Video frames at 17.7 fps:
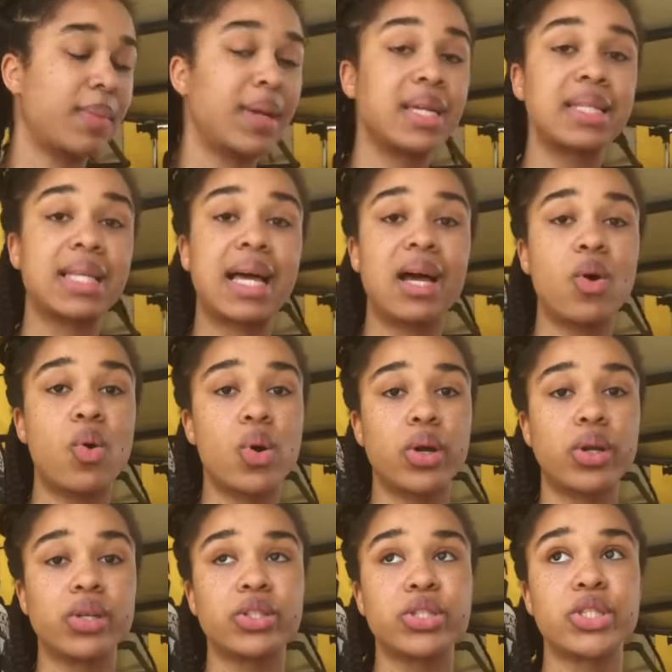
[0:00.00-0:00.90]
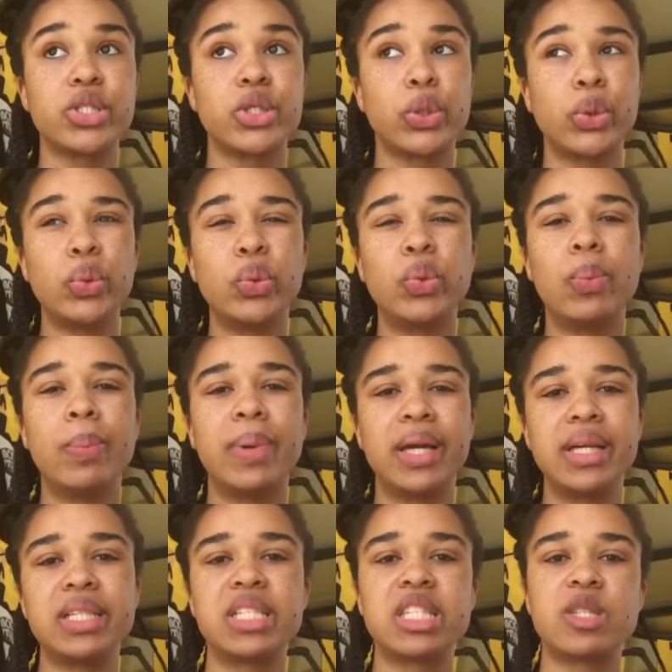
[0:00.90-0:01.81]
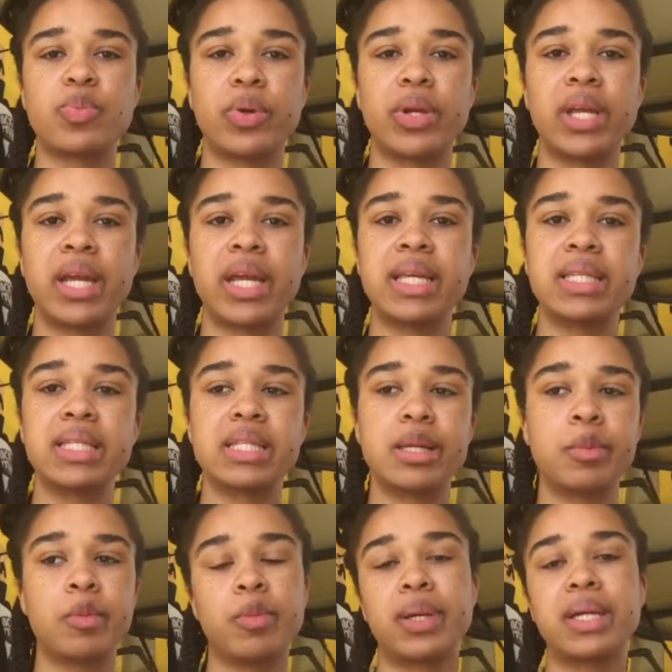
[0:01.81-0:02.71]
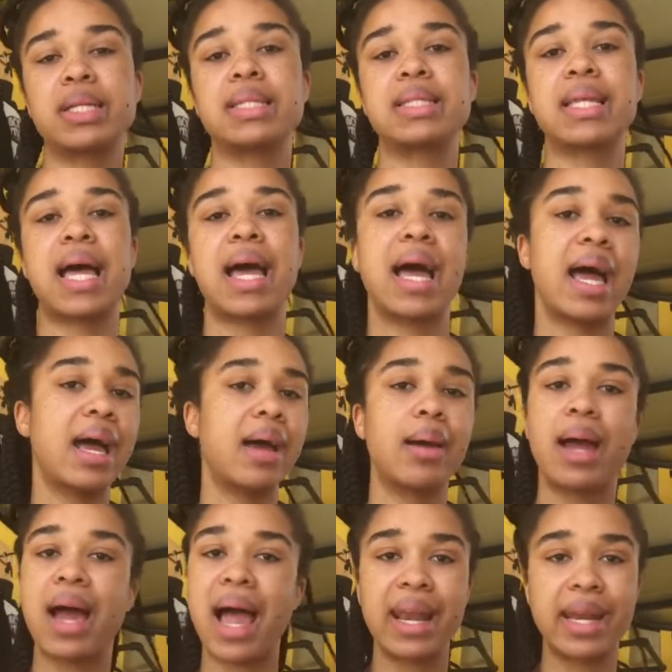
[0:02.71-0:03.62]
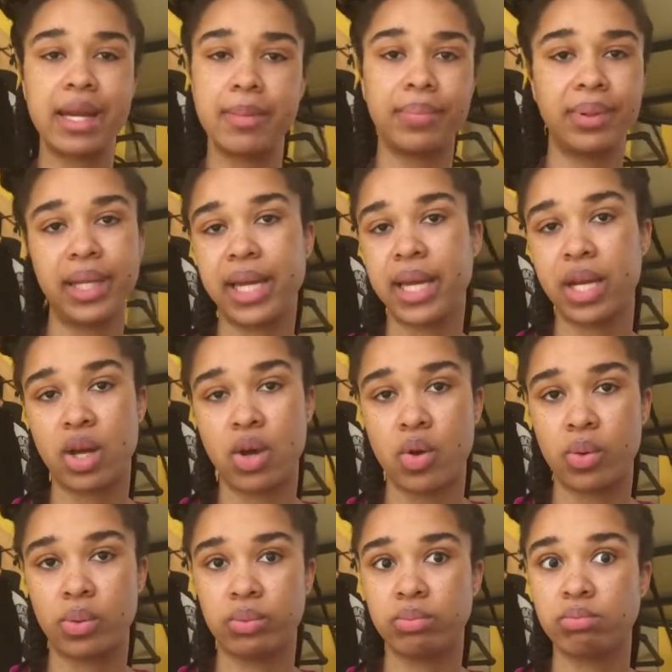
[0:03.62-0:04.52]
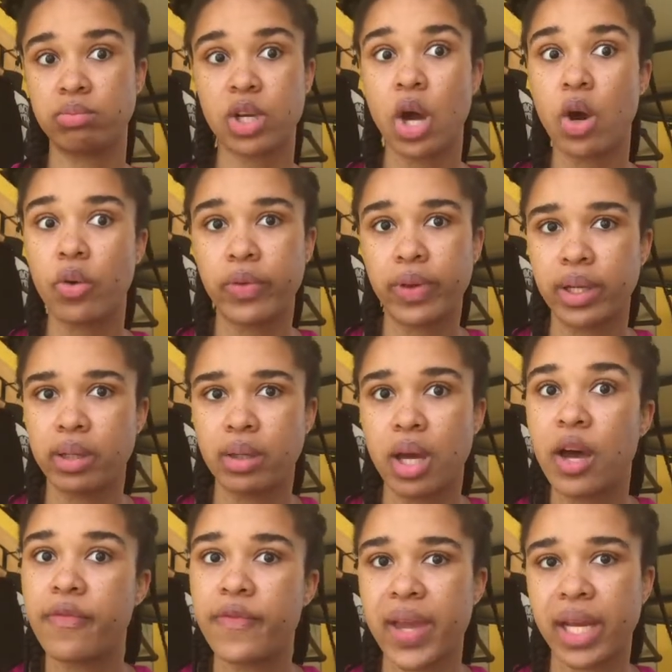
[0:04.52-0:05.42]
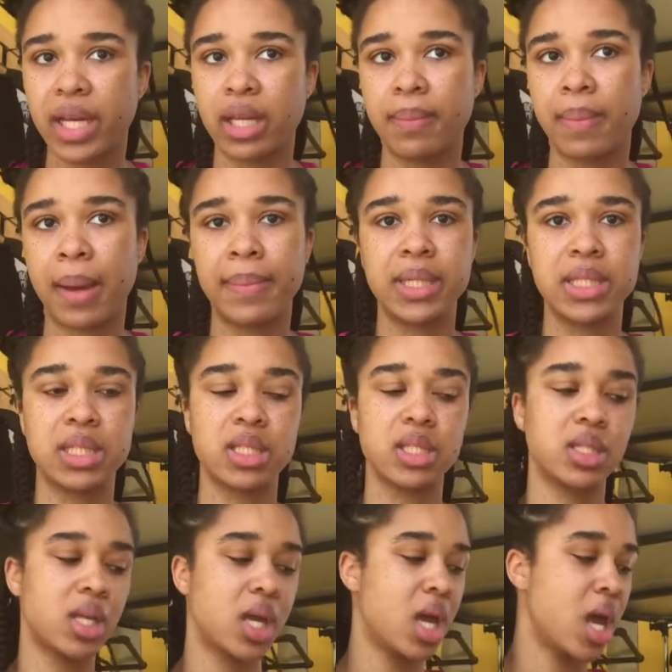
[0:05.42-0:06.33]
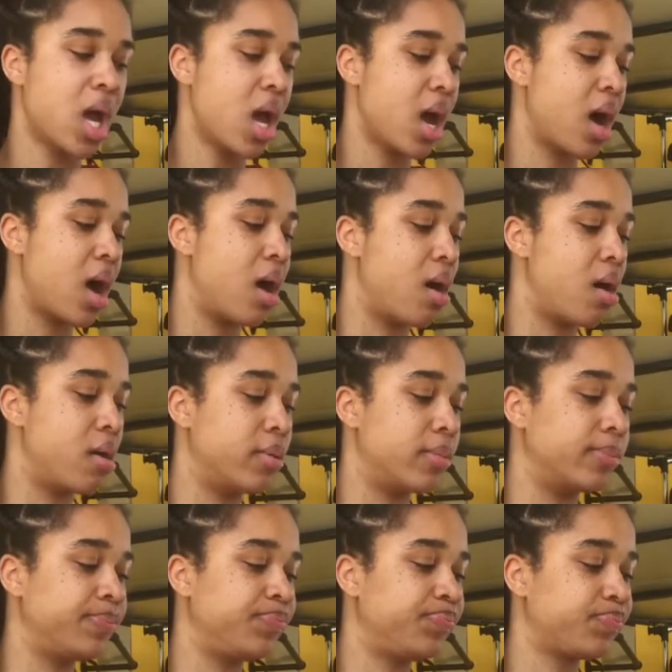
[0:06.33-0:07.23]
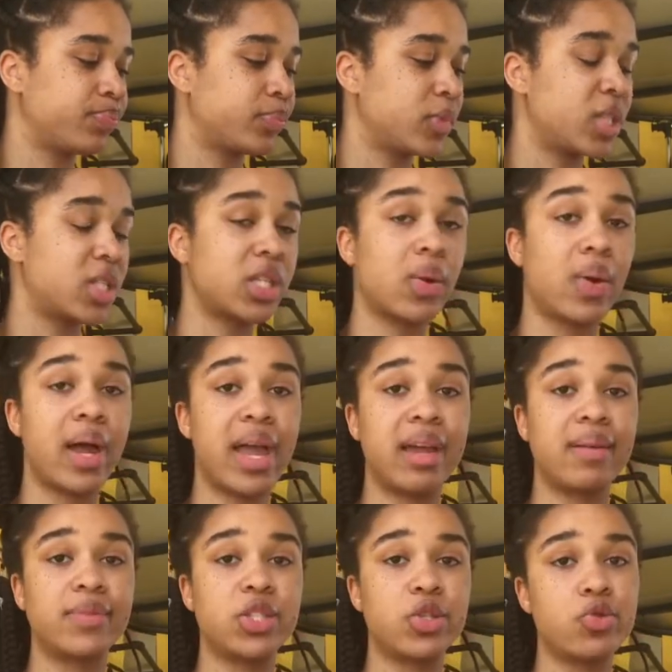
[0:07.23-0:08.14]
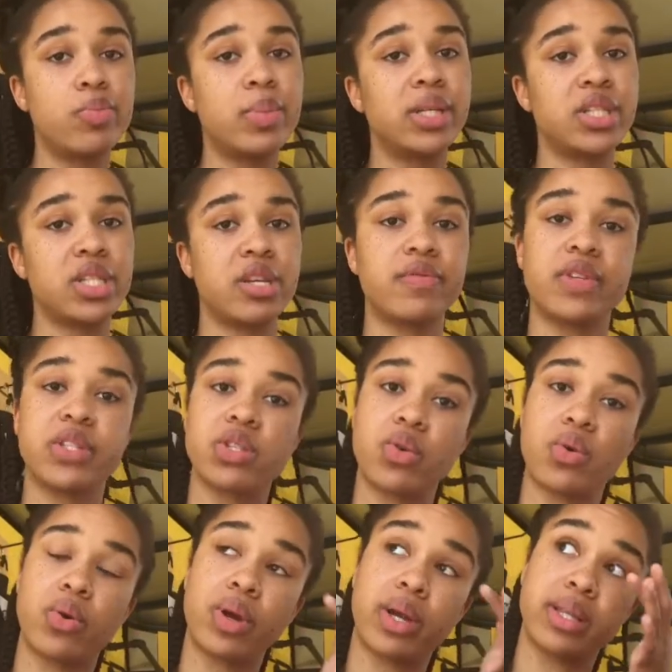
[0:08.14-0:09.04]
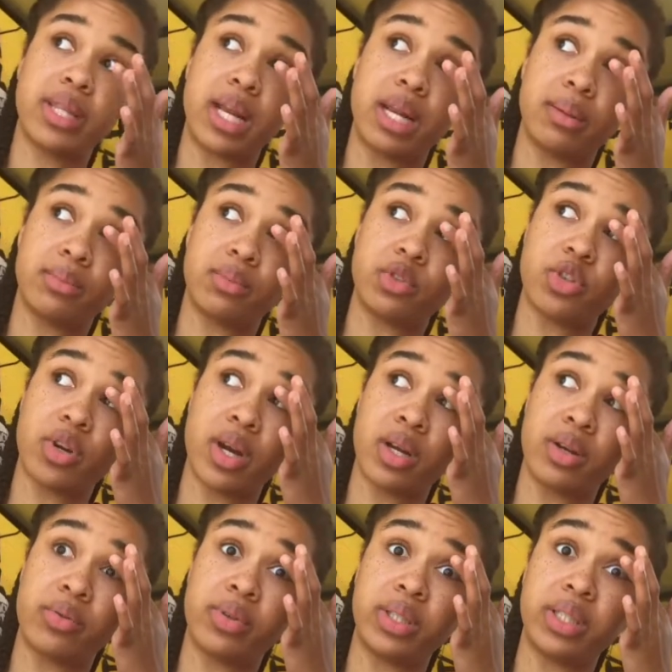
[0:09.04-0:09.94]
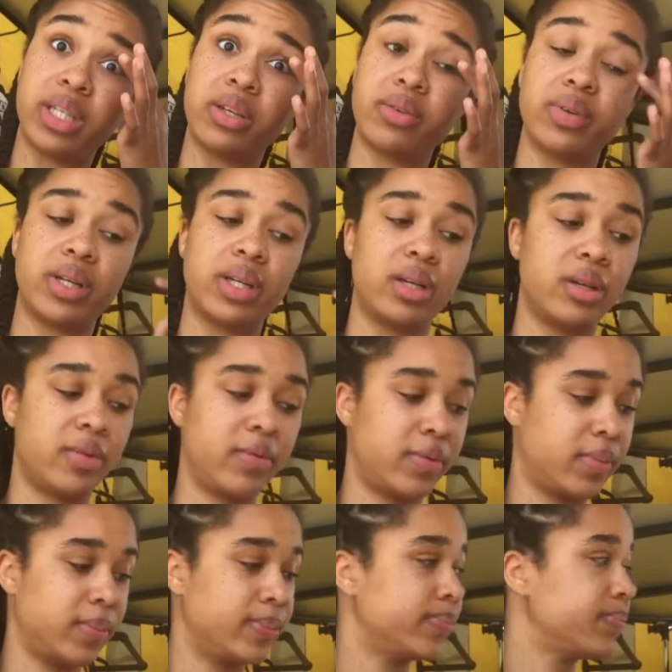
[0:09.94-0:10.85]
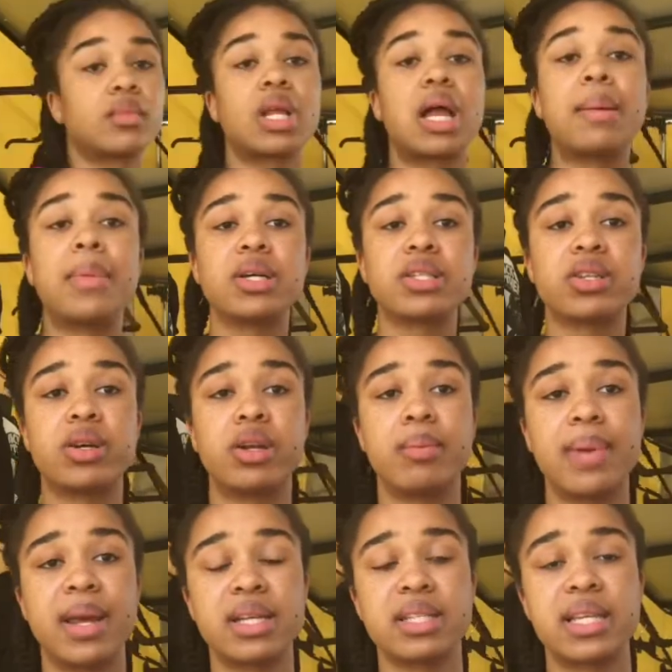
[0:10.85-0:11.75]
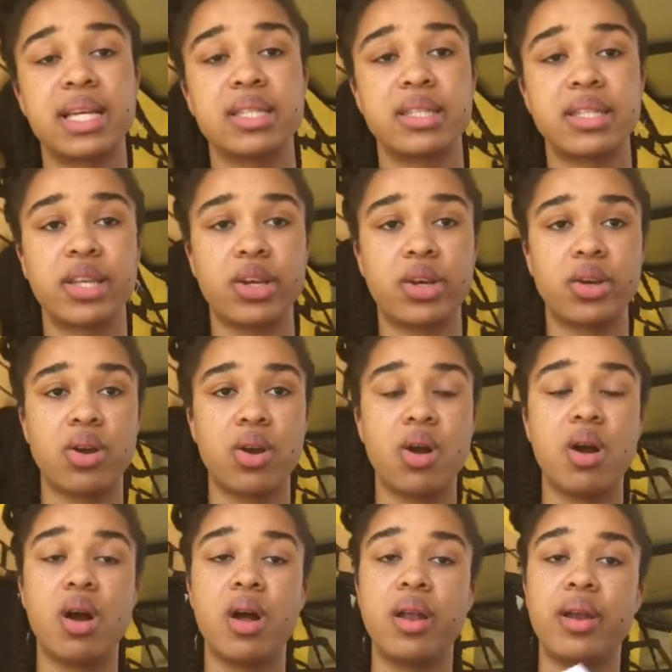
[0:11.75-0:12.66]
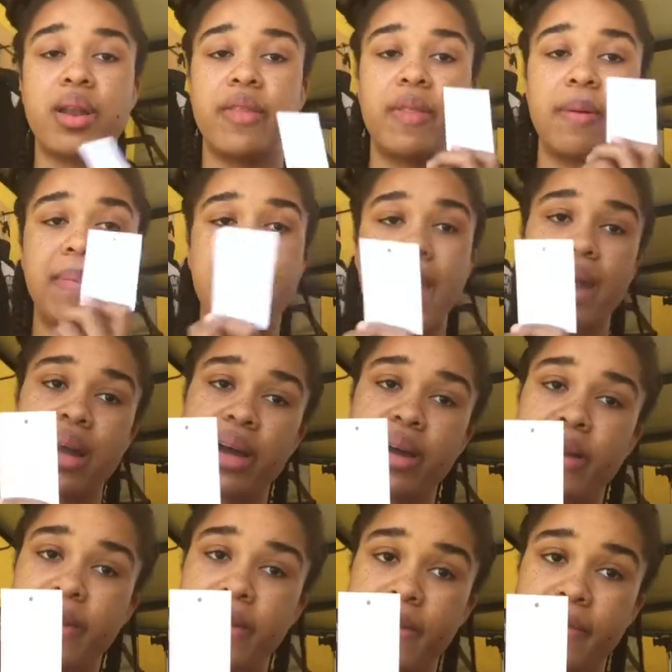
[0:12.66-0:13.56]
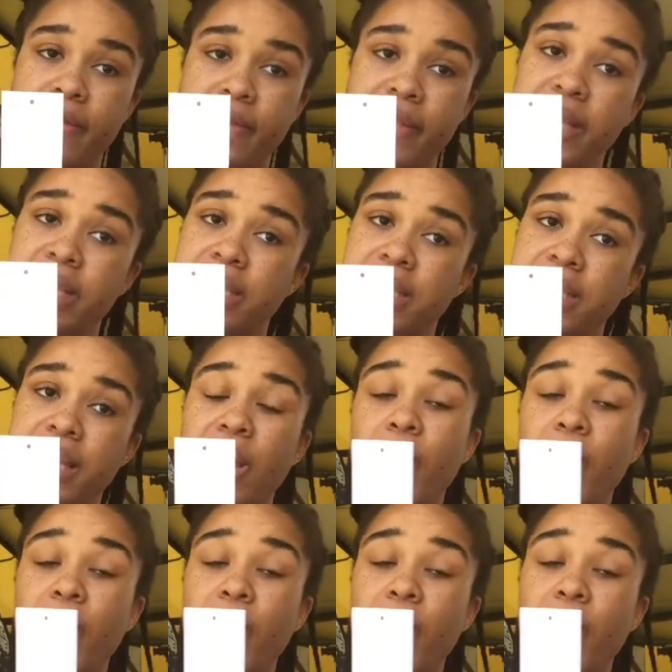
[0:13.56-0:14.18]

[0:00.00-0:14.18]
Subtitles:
Because I ordered too much spring and summer because I didn't plan on COVID affecting my business. So I have too much inventory that I'm trying to really get rid of. I'm also going to match that sticker on the back of this.